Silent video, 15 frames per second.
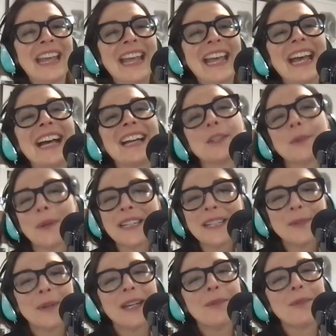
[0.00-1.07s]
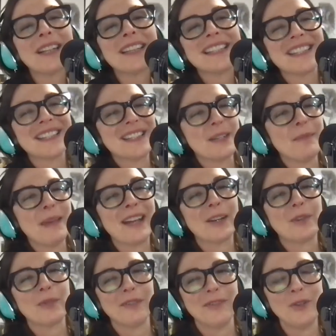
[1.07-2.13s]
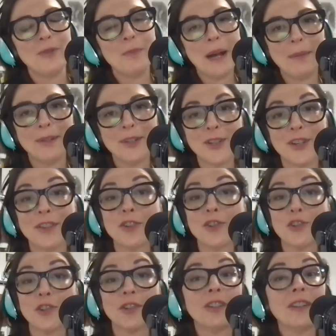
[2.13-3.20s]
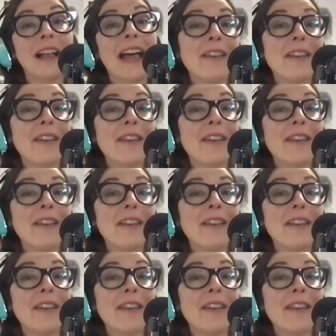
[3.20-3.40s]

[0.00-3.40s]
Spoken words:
A 2021 systematic review published in the journal